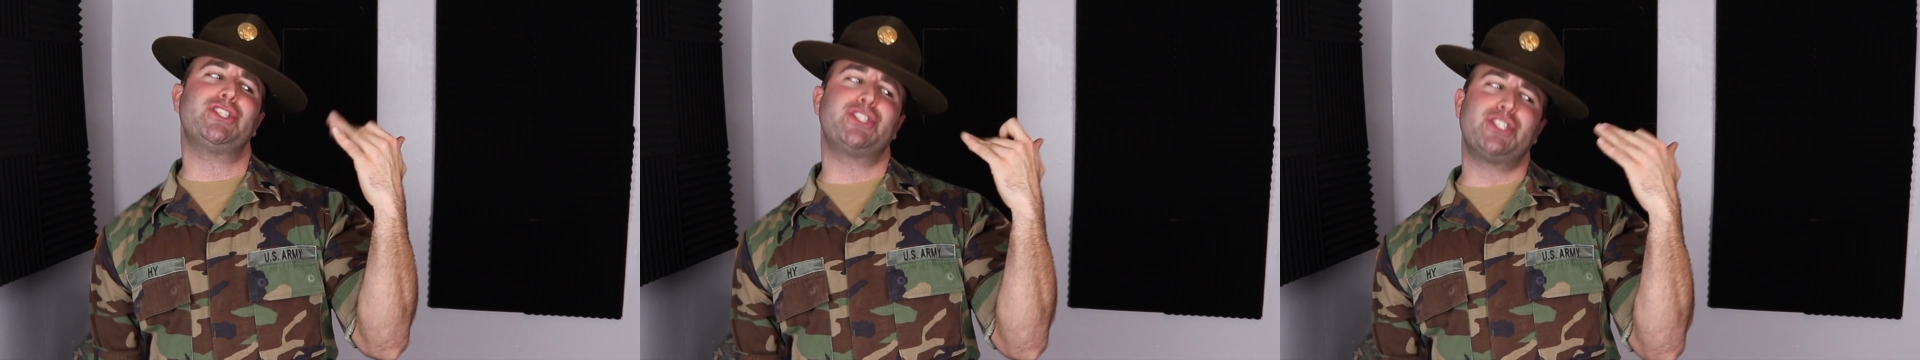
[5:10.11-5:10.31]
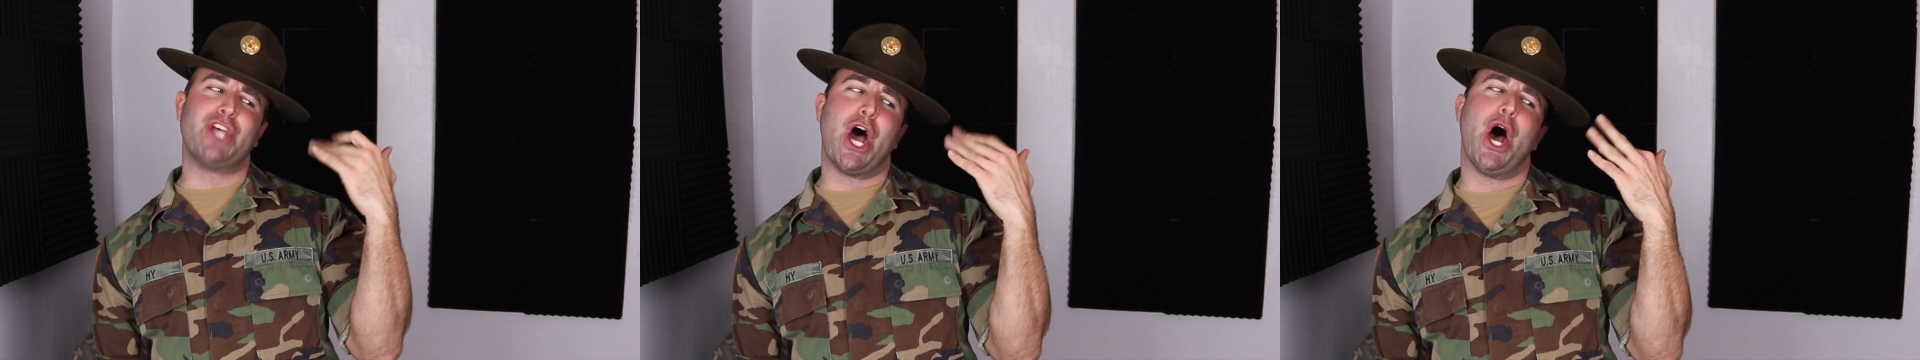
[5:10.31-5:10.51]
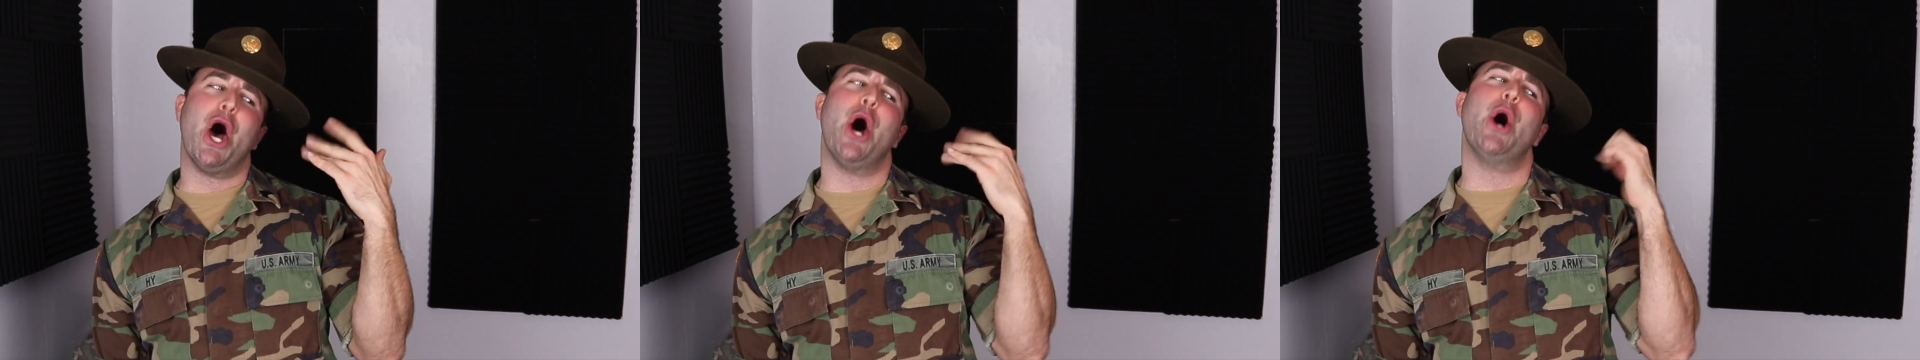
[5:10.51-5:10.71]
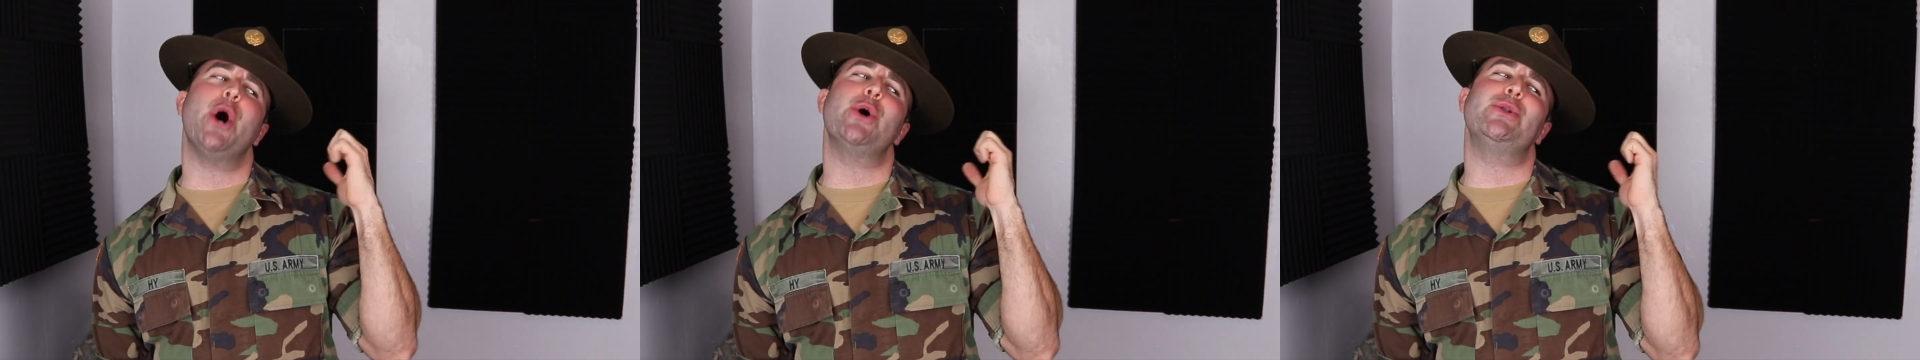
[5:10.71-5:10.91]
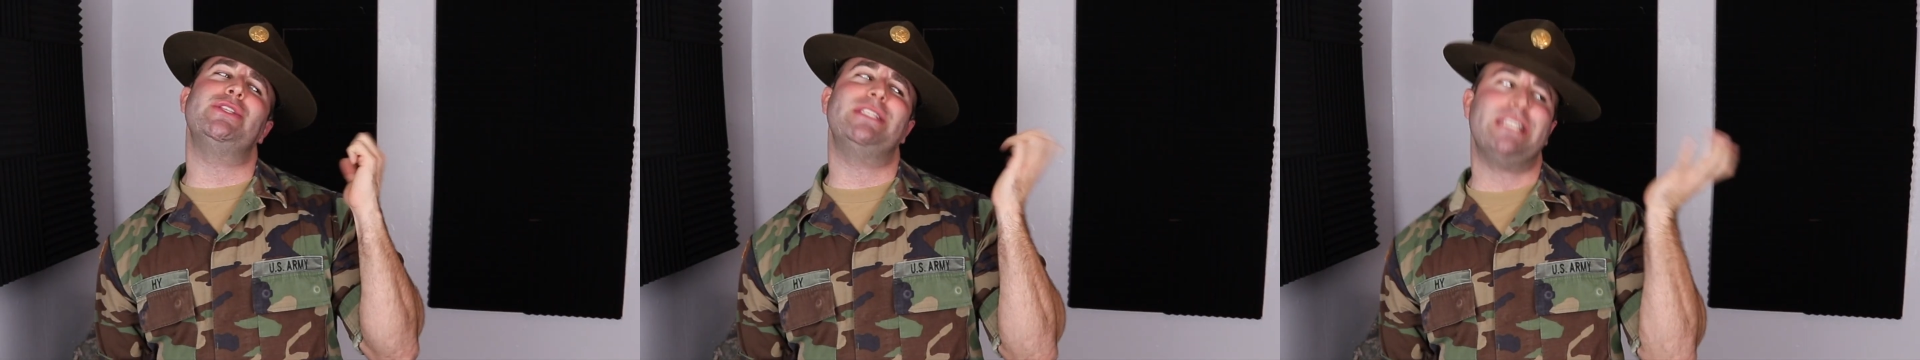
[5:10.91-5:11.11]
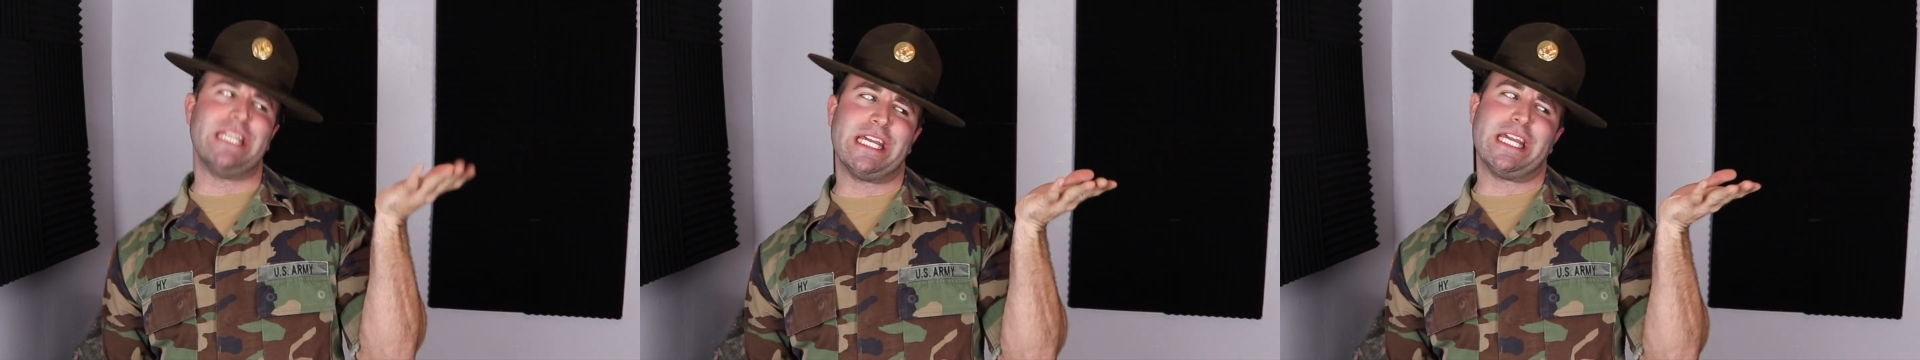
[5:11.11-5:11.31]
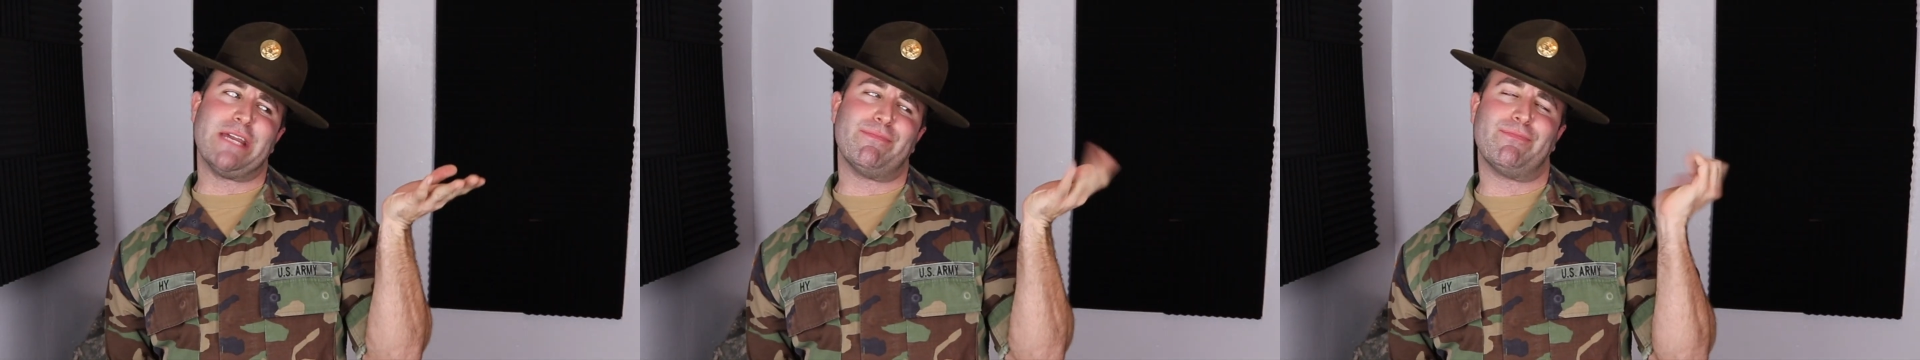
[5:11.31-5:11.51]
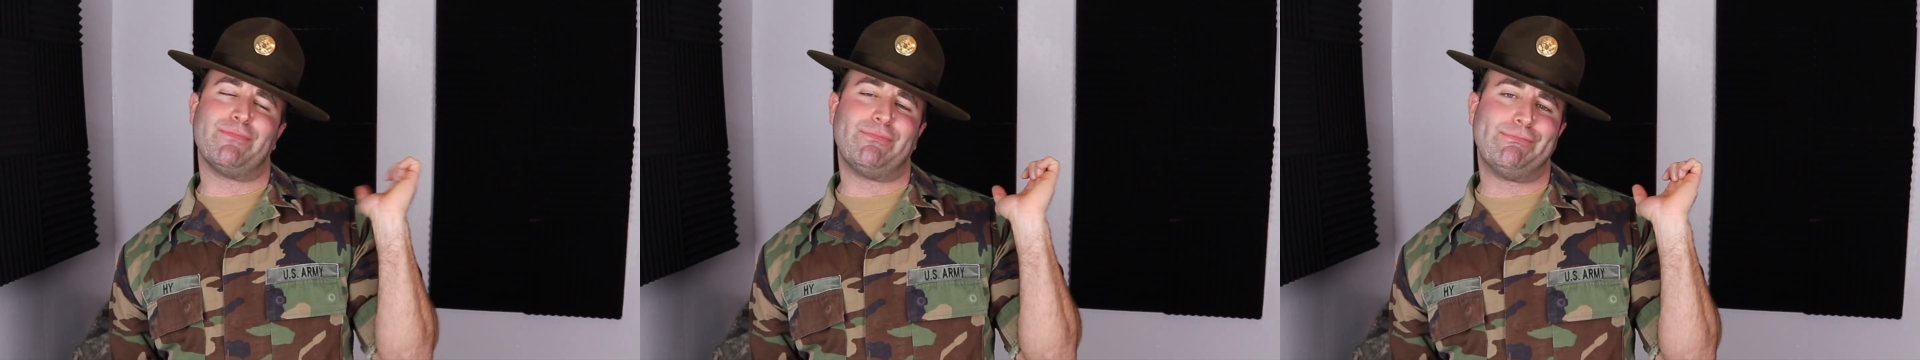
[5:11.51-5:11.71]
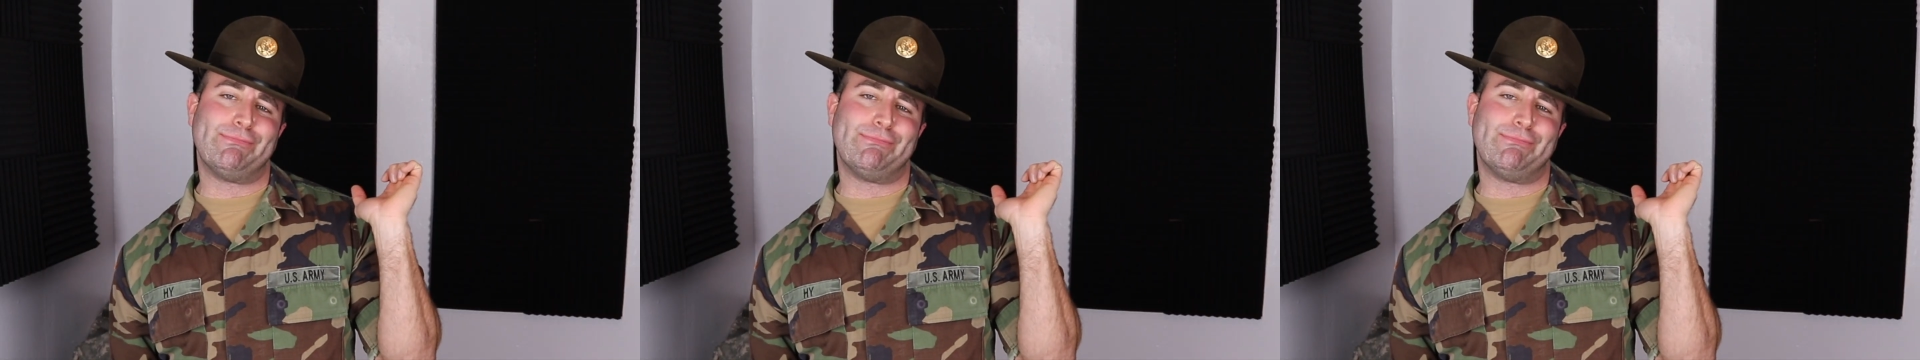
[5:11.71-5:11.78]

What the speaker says: So deep.